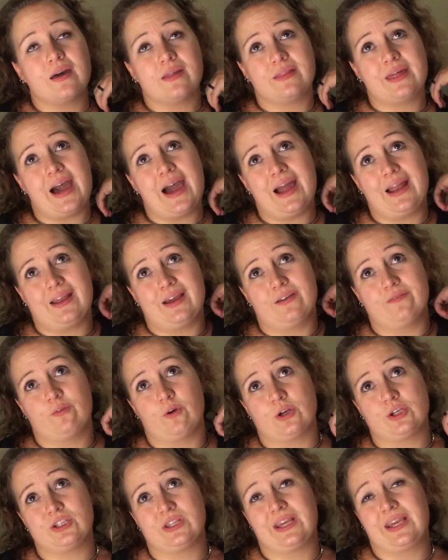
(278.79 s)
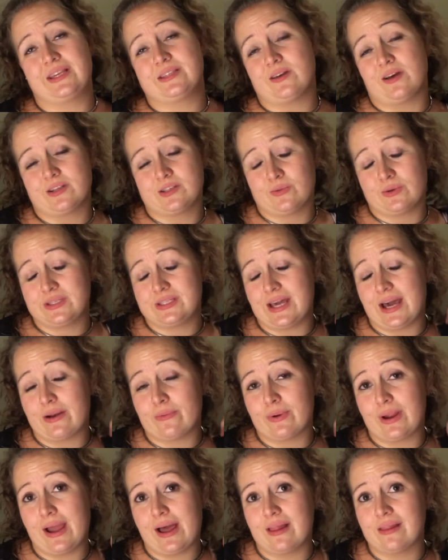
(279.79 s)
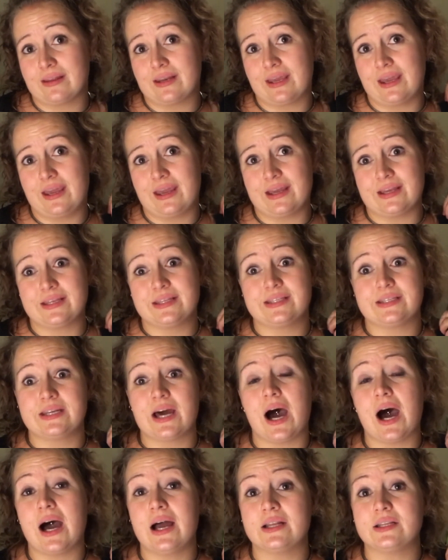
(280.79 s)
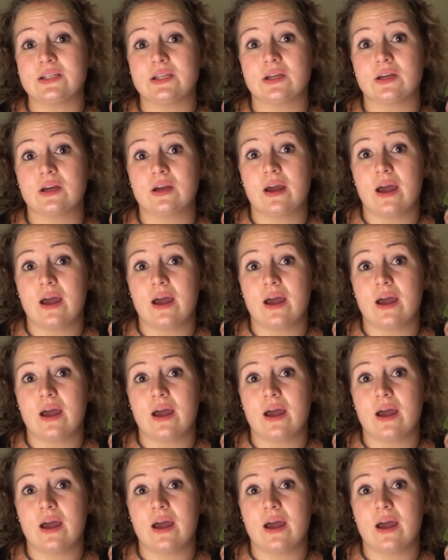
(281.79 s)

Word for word: that unfortunately is also a sad reality is not